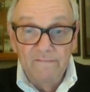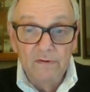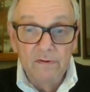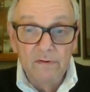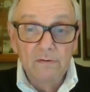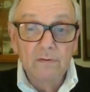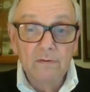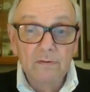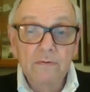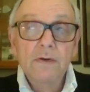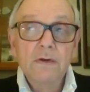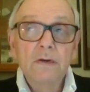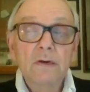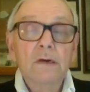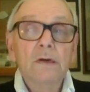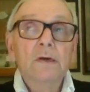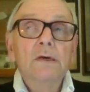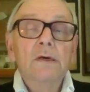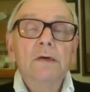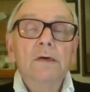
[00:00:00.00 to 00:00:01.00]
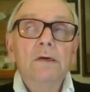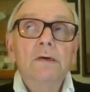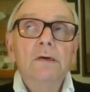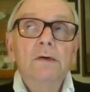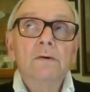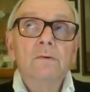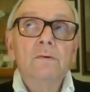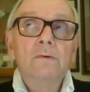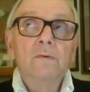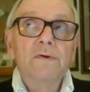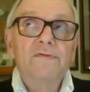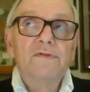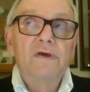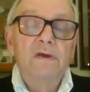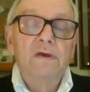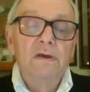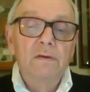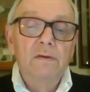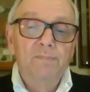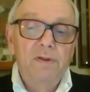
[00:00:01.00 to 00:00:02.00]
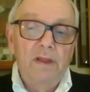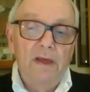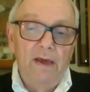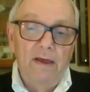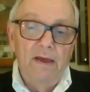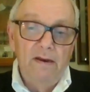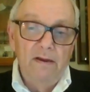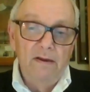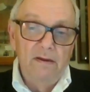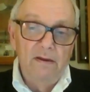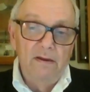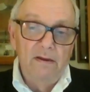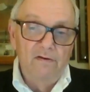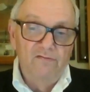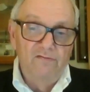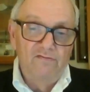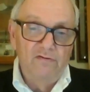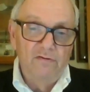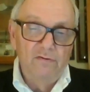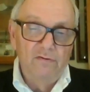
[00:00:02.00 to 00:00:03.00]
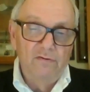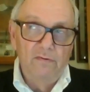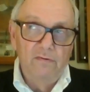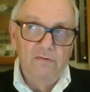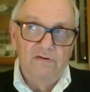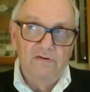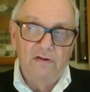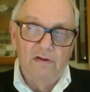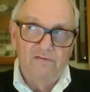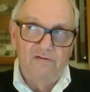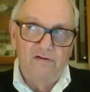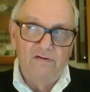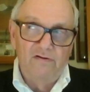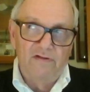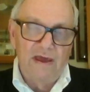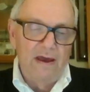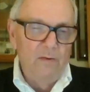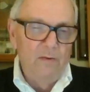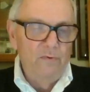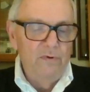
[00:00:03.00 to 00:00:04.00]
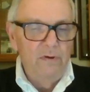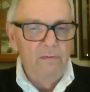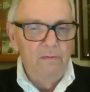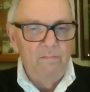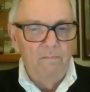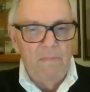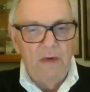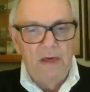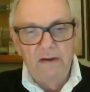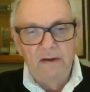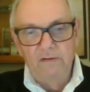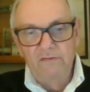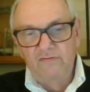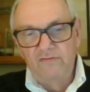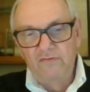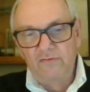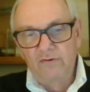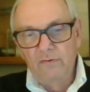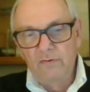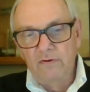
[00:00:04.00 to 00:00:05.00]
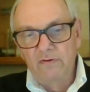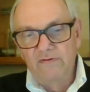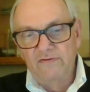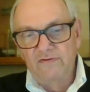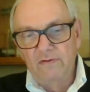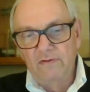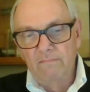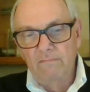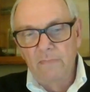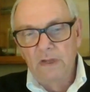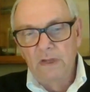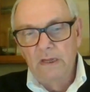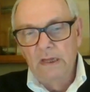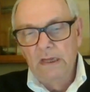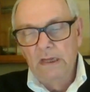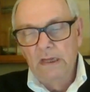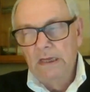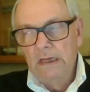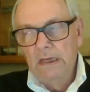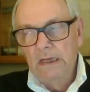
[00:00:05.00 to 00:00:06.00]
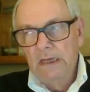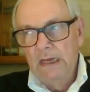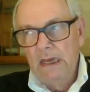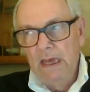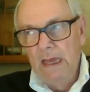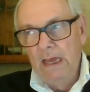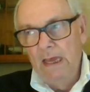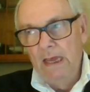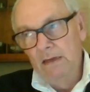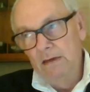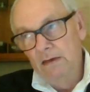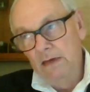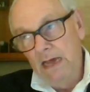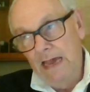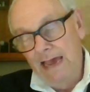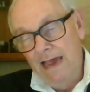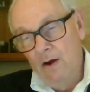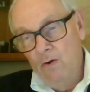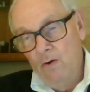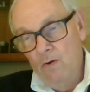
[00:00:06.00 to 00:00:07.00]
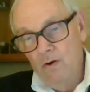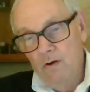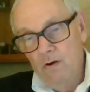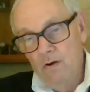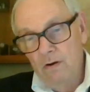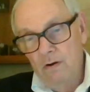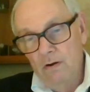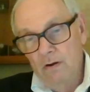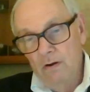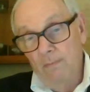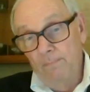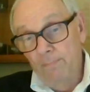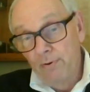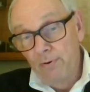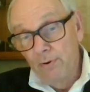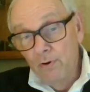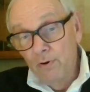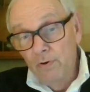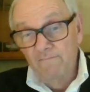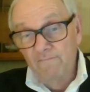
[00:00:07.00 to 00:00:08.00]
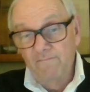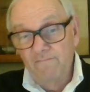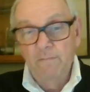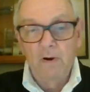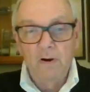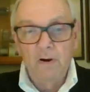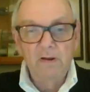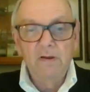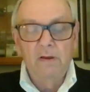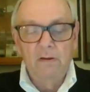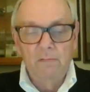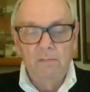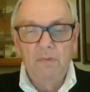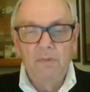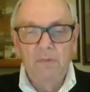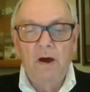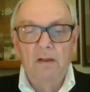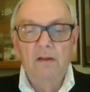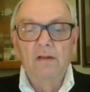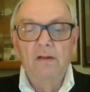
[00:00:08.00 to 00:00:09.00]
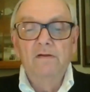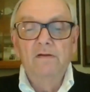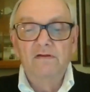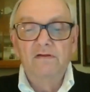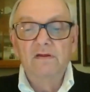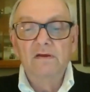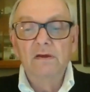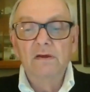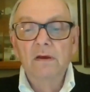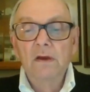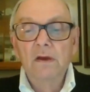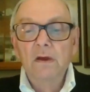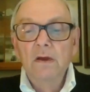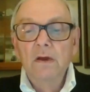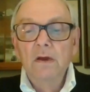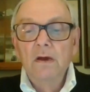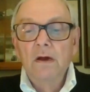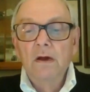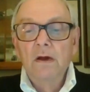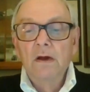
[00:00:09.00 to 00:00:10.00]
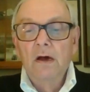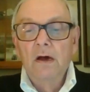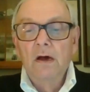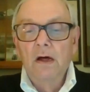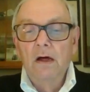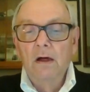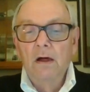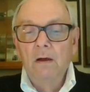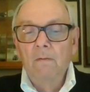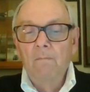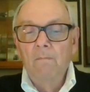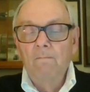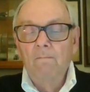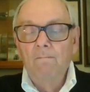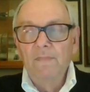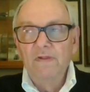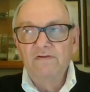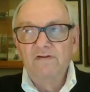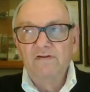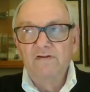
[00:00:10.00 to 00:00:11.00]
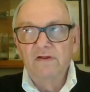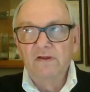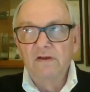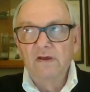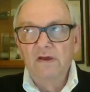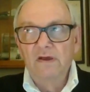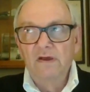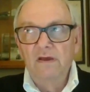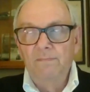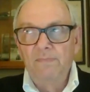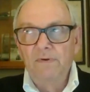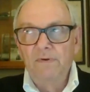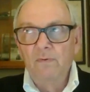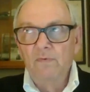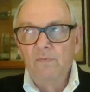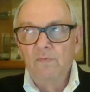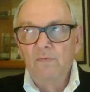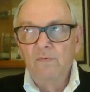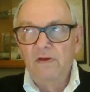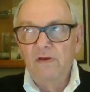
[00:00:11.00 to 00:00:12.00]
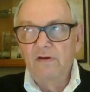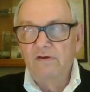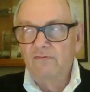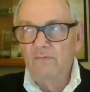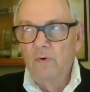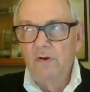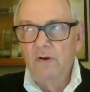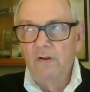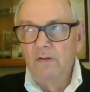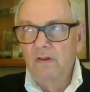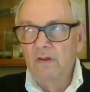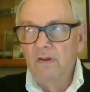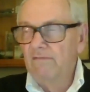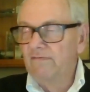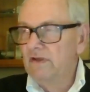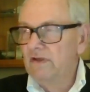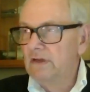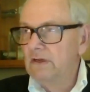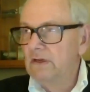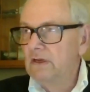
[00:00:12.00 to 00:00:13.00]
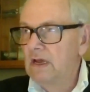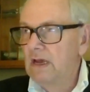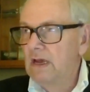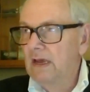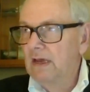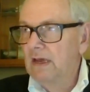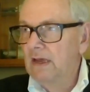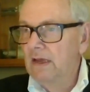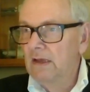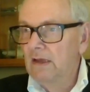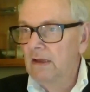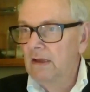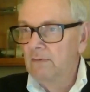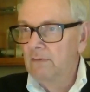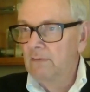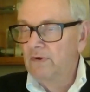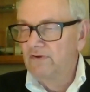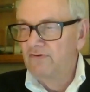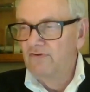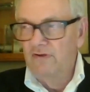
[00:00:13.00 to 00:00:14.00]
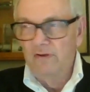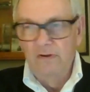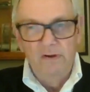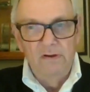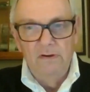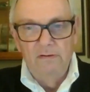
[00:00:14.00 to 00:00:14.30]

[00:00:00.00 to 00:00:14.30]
view, with key planning issues such as how we manage tourism and our approved parking policy. This is in keeping with Section 111, which